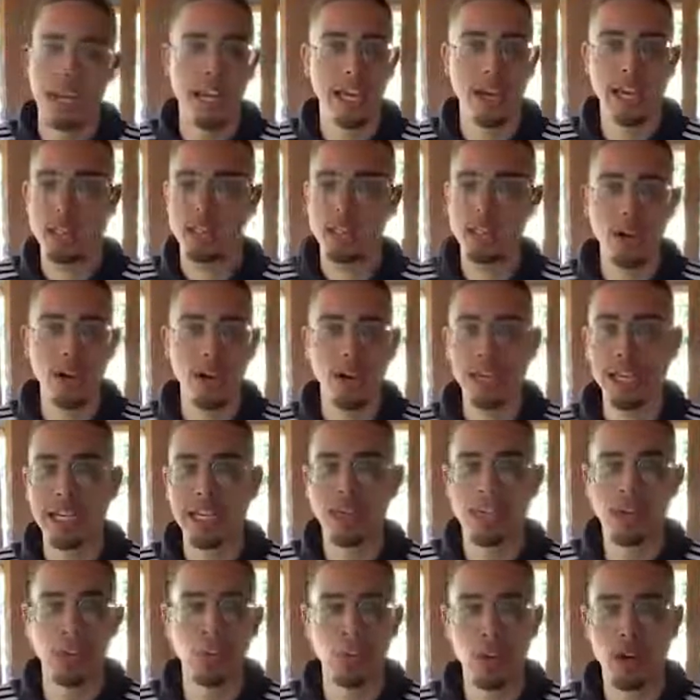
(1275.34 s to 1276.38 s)
in a certain
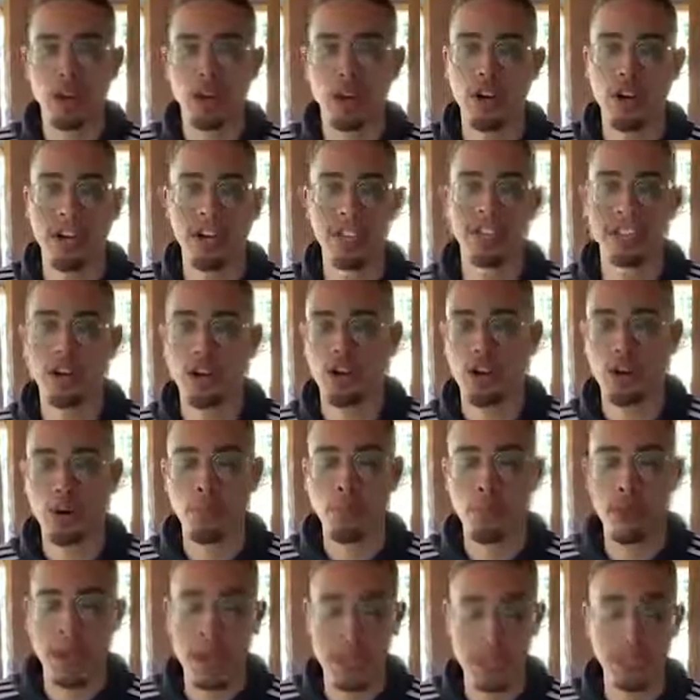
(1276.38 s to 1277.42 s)
niche and you want to learn how to sell your
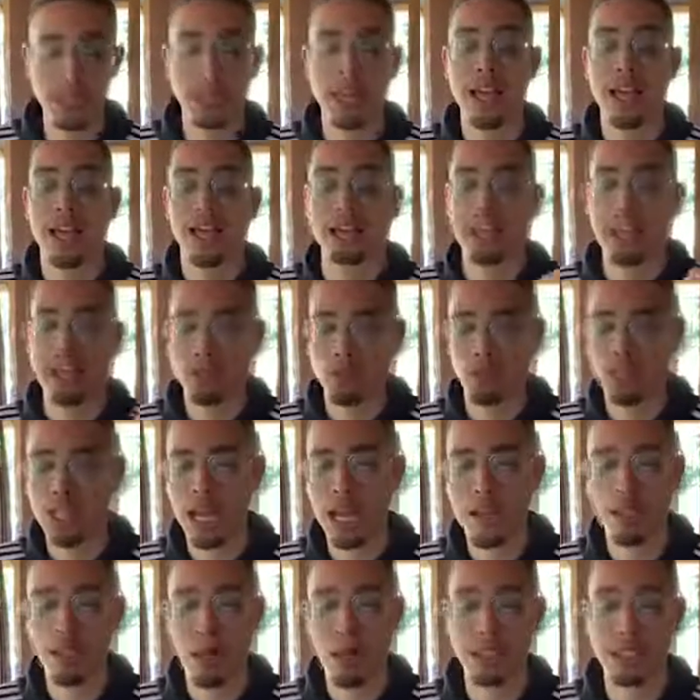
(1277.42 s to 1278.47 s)
own products, that's what
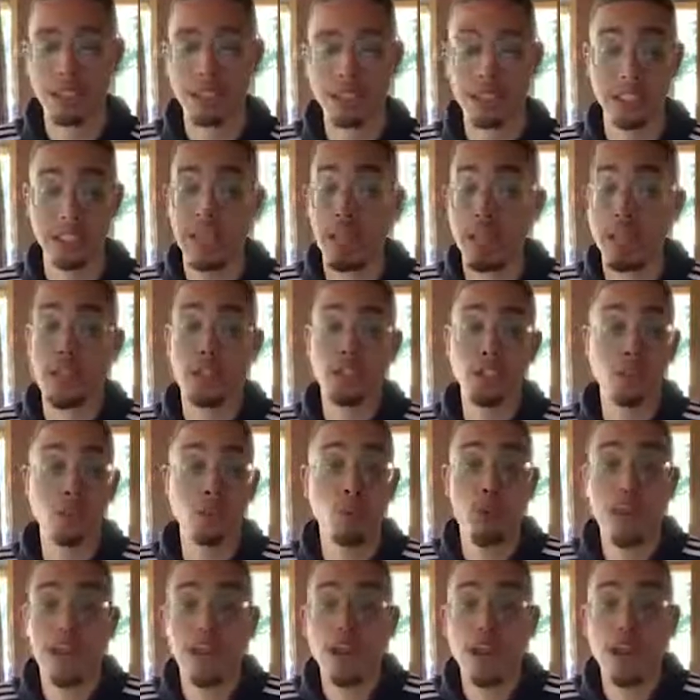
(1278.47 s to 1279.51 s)
that product is. If you just
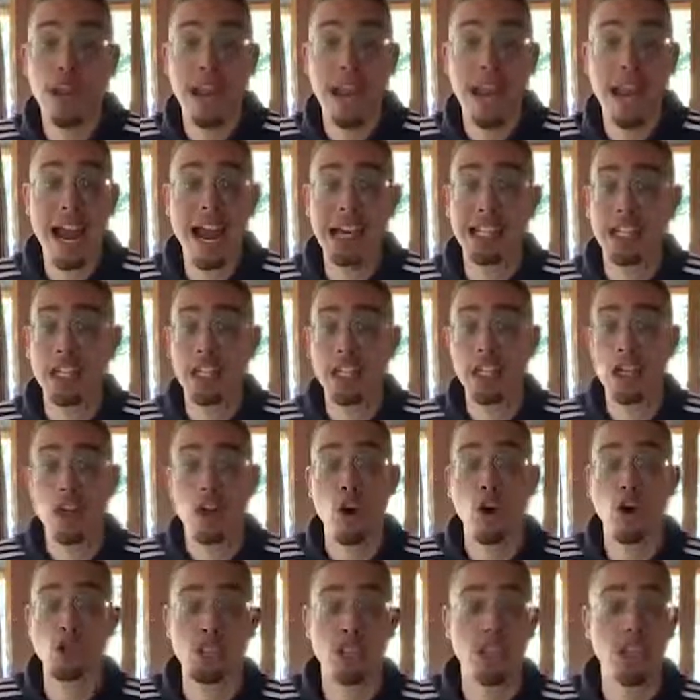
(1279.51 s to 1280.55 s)
want to learn how to actually
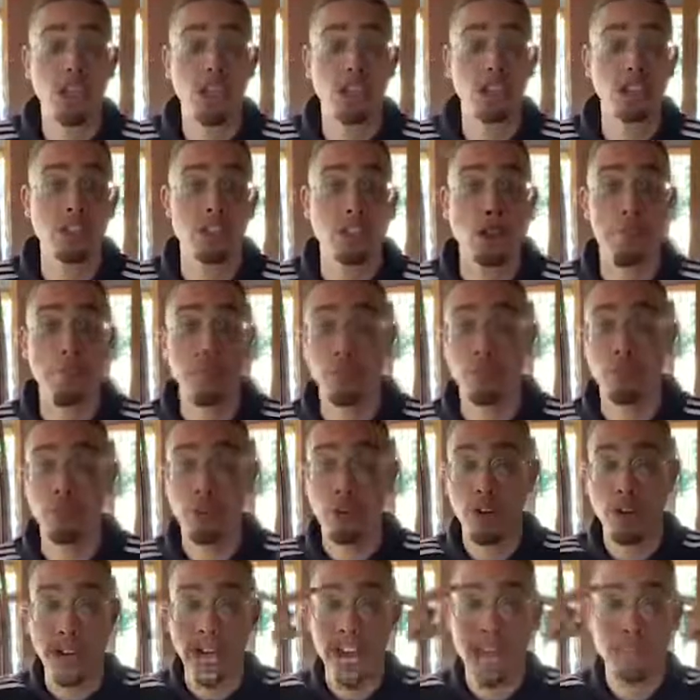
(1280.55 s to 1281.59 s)
coach and consult people,
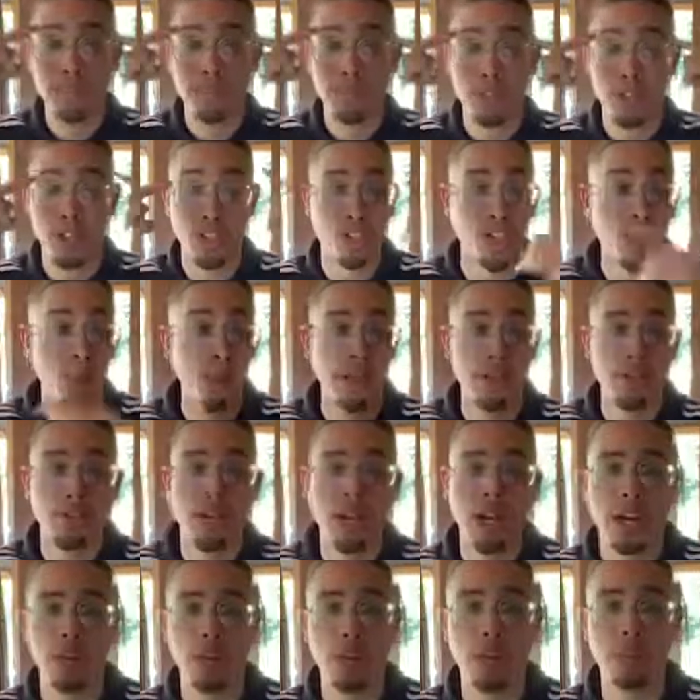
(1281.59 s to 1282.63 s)
you're an expert, you don't want to
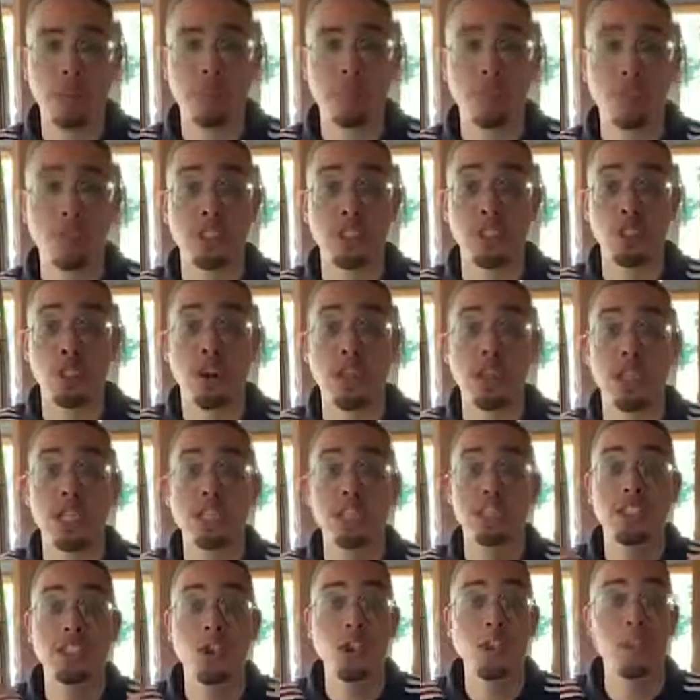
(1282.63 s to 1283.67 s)
create a course, but you just want to
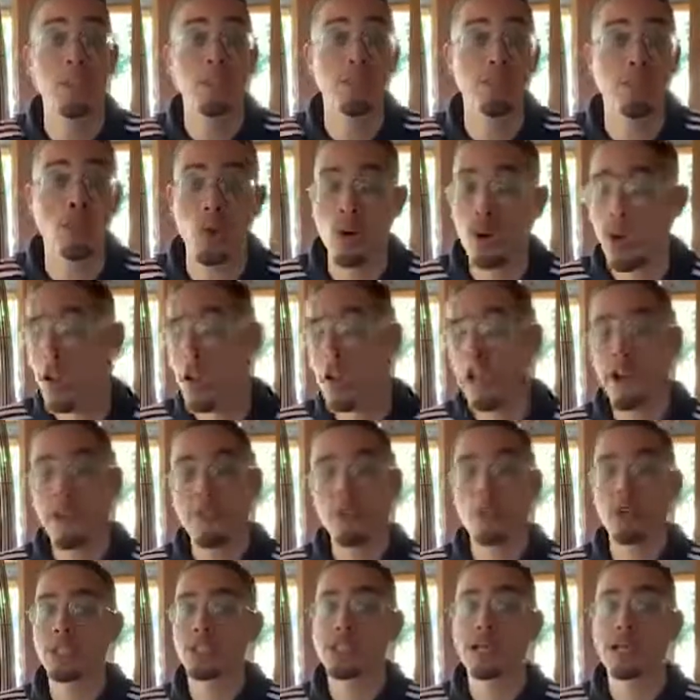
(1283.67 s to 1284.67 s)
consult people. For